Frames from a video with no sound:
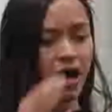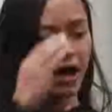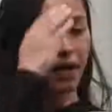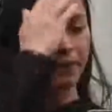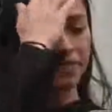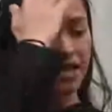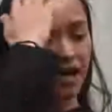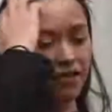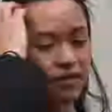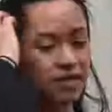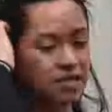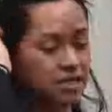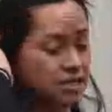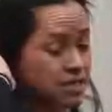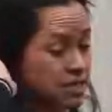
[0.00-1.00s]
um, to health
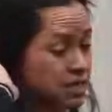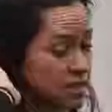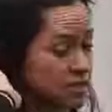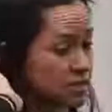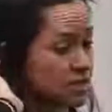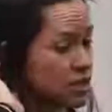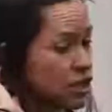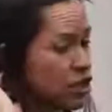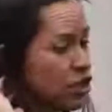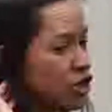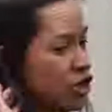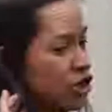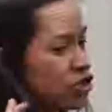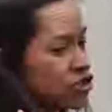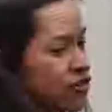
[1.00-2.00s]
and disease.
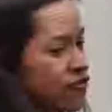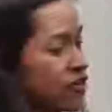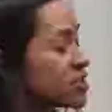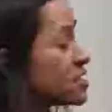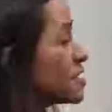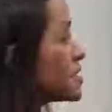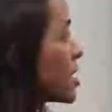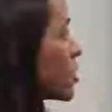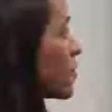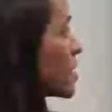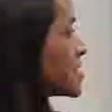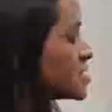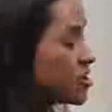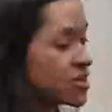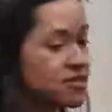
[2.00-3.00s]
So first, I'll tell you
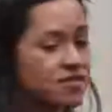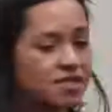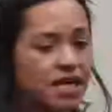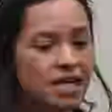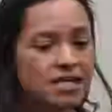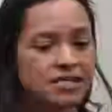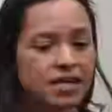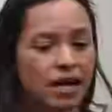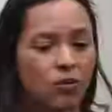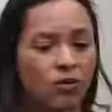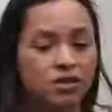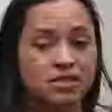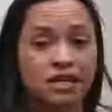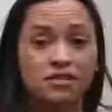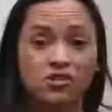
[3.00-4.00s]
about a series of studies that I
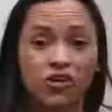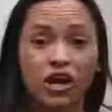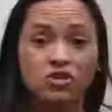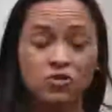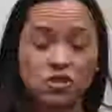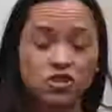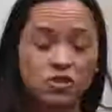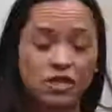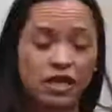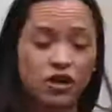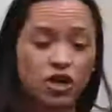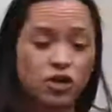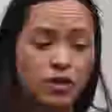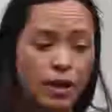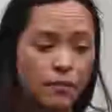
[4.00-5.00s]
worked on as a graduate student
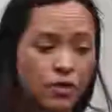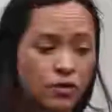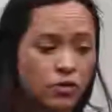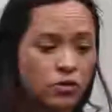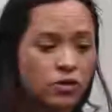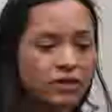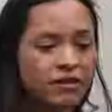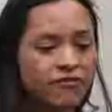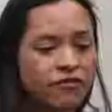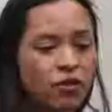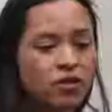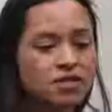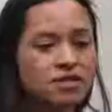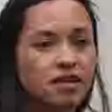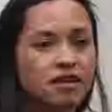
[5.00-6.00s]
here at UW that
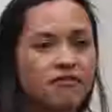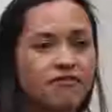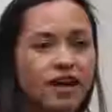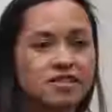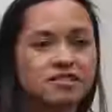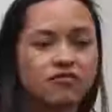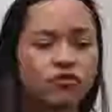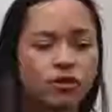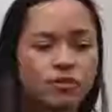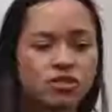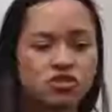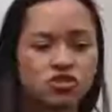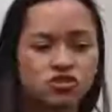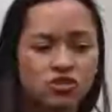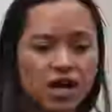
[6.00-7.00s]
focused on the effects of
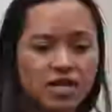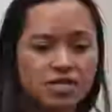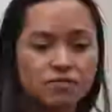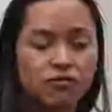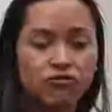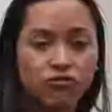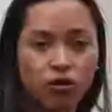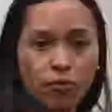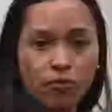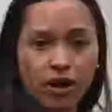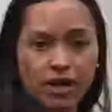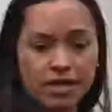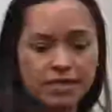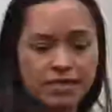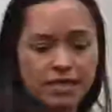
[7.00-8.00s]
women's stress before
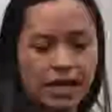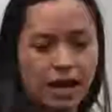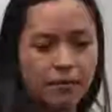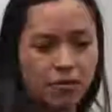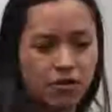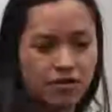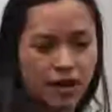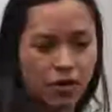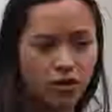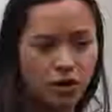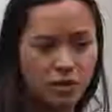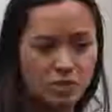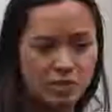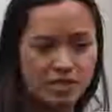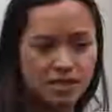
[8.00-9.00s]
pregnancy on birth
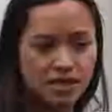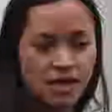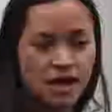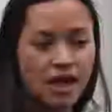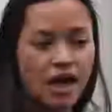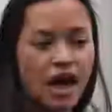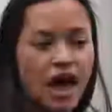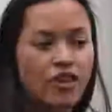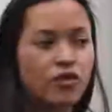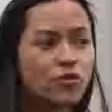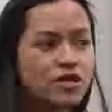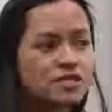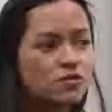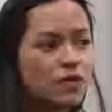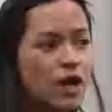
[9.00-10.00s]
outcomes. And the
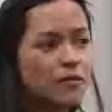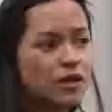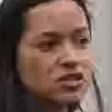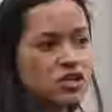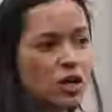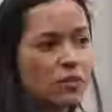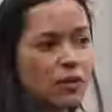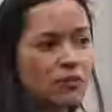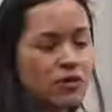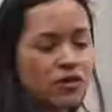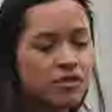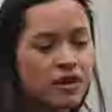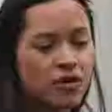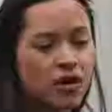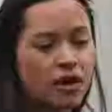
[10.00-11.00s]
reason why I'm going to talk about
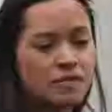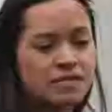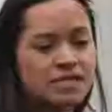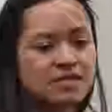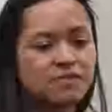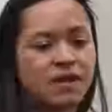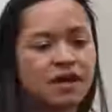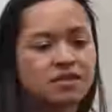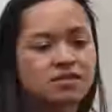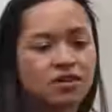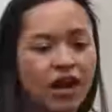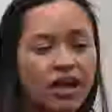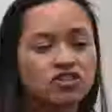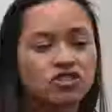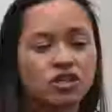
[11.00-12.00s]
birth outcomes is because
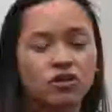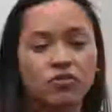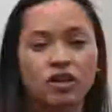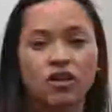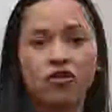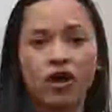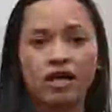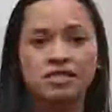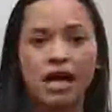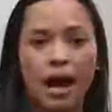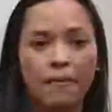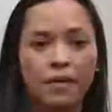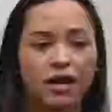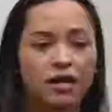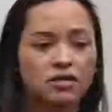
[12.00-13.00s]
they're actually a really great
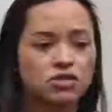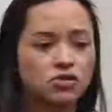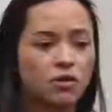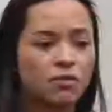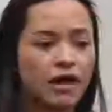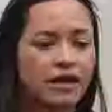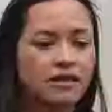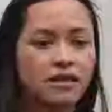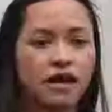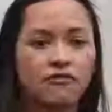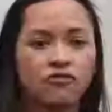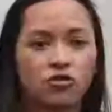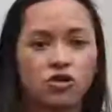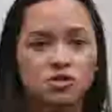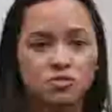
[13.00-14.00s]
topic to apply the
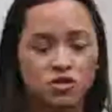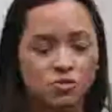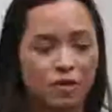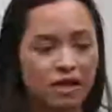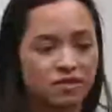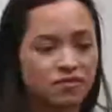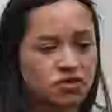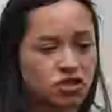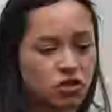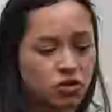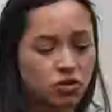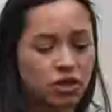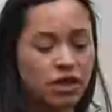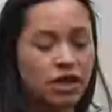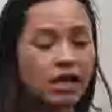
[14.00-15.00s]
life course perspective to.